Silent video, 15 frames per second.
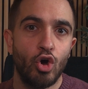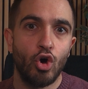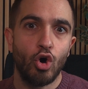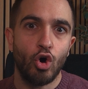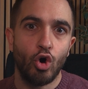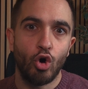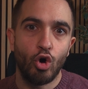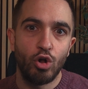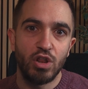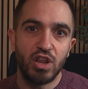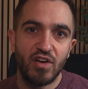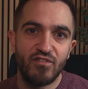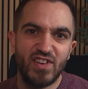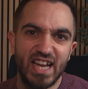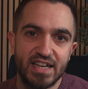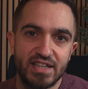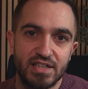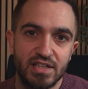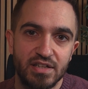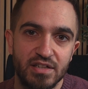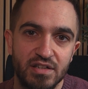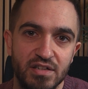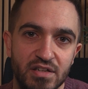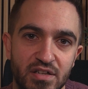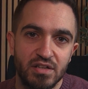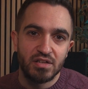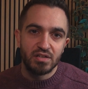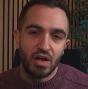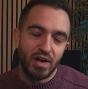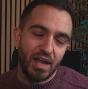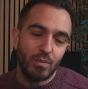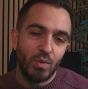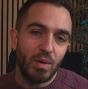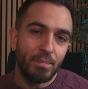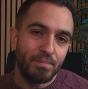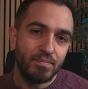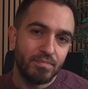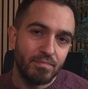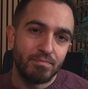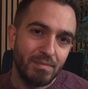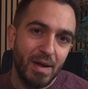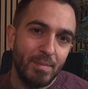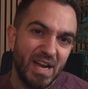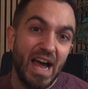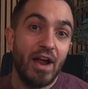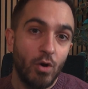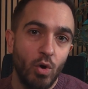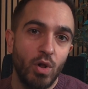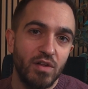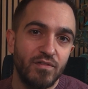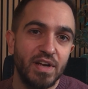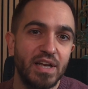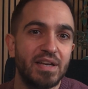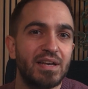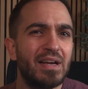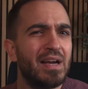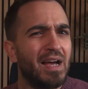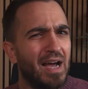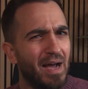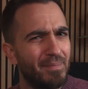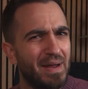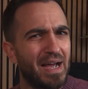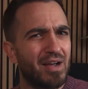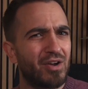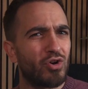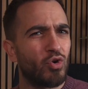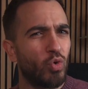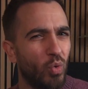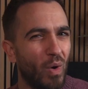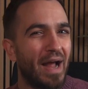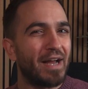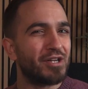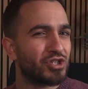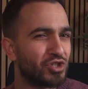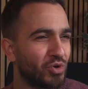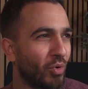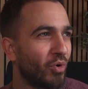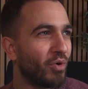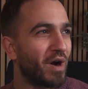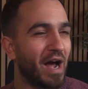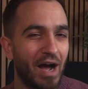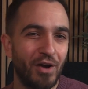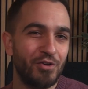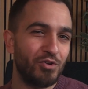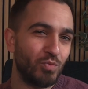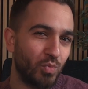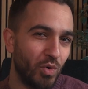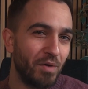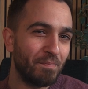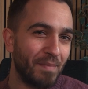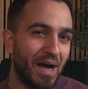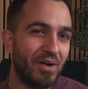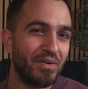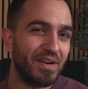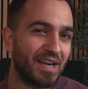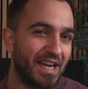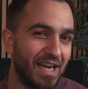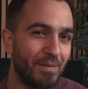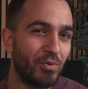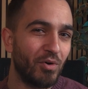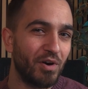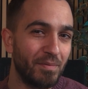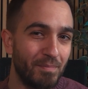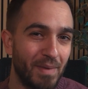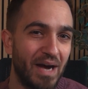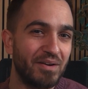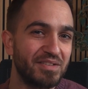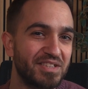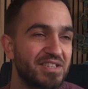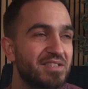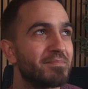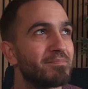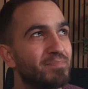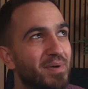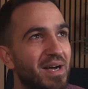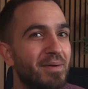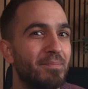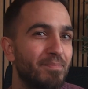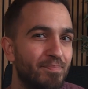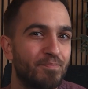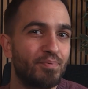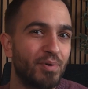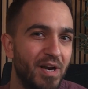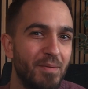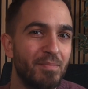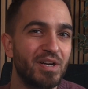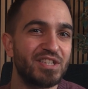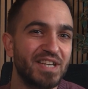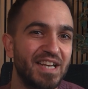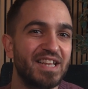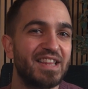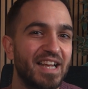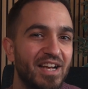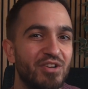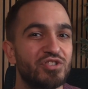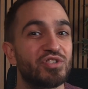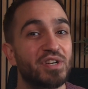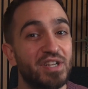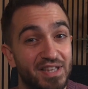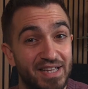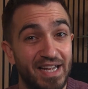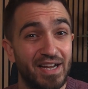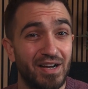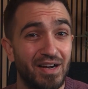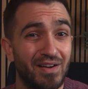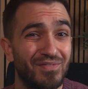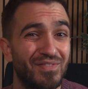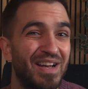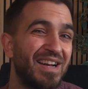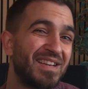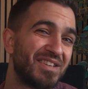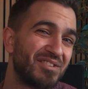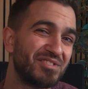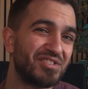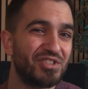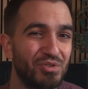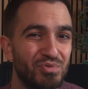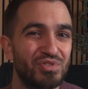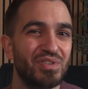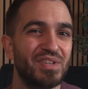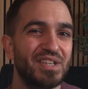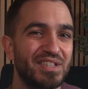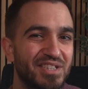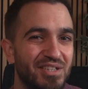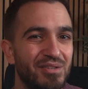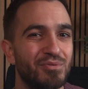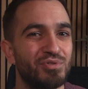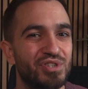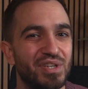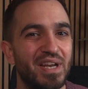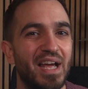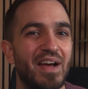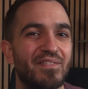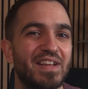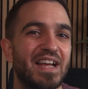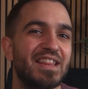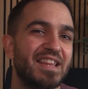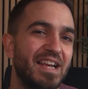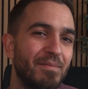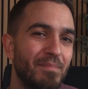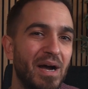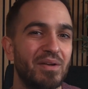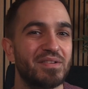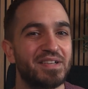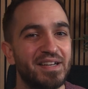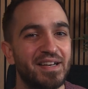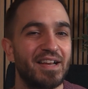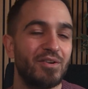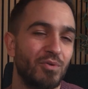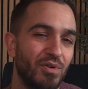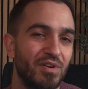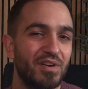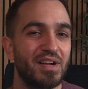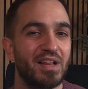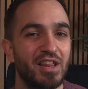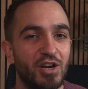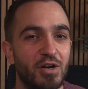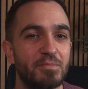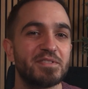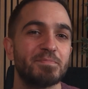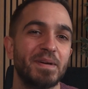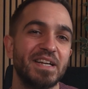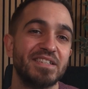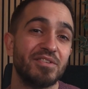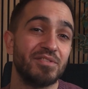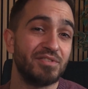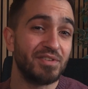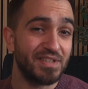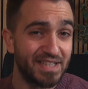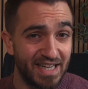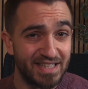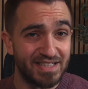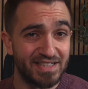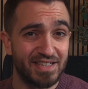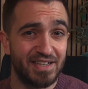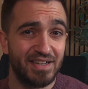All of it. Okay, well, maybe not all of it. I'm not quite sure how you would mount a keyboard and mouse, but pretty much anything else you can think of, there's usually a solution to have that thing mounted in order to clear up space on your desk.